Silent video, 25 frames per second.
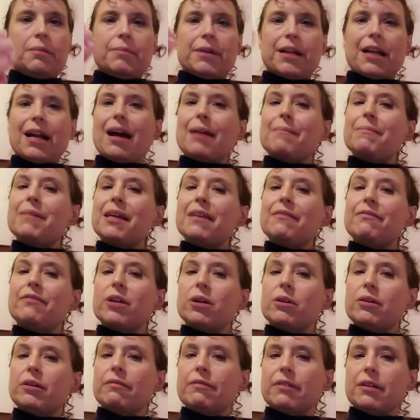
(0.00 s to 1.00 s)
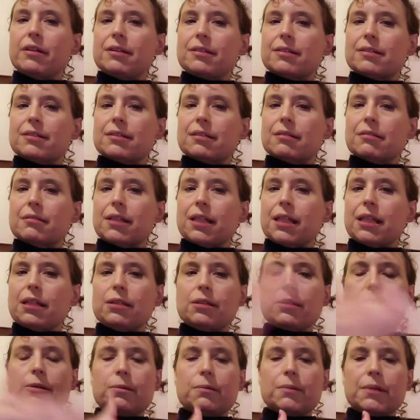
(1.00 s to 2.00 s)
But I mean very, very slowly.
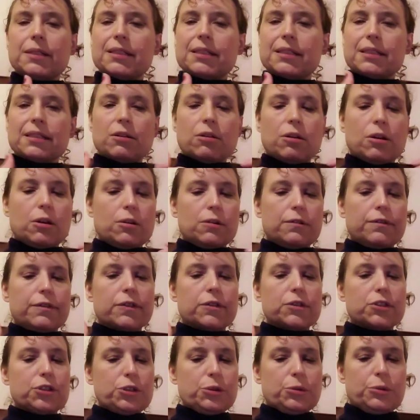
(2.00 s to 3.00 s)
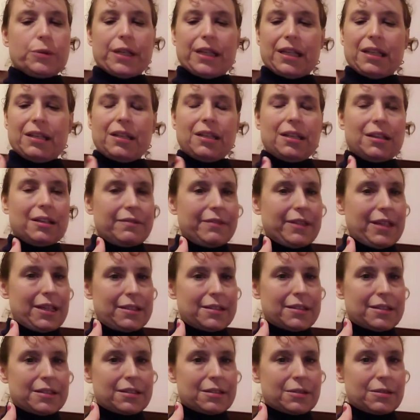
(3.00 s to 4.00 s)
You don't want to overdo any of
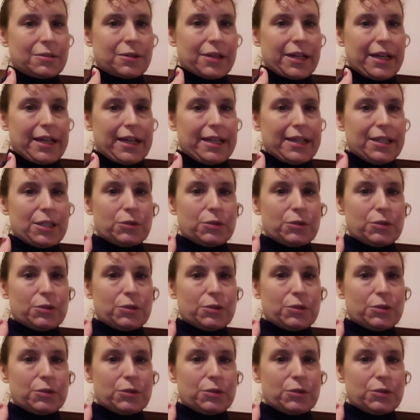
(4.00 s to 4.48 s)
this, okay?